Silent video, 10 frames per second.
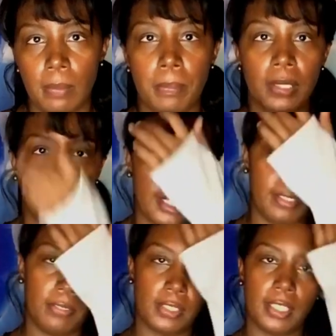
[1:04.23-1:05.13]

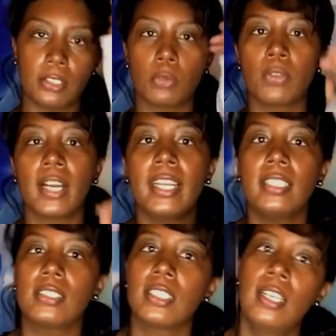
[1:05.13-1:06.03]
believes is
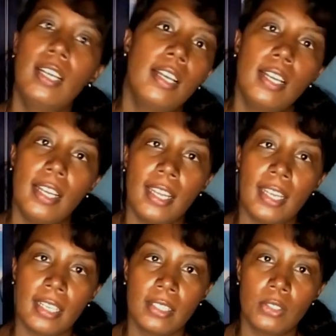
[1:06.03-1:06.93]
right
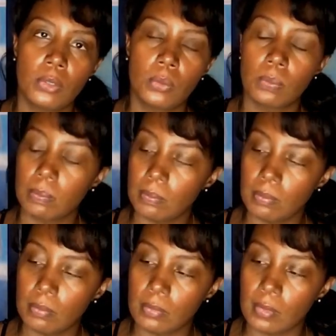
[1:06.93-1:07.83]
and
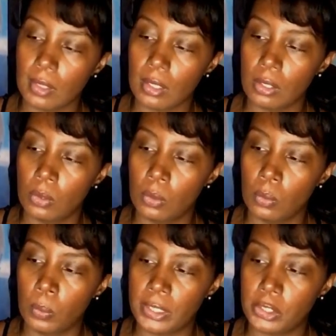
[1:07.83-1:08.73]

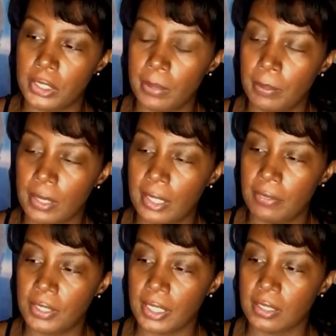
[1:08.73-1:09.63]
what she
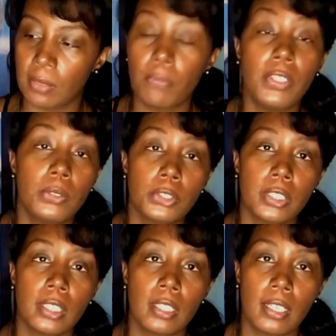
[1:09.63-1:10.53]
believes is the
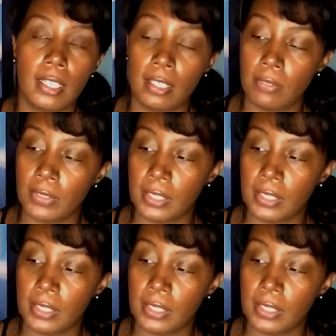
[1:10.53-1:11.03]
future of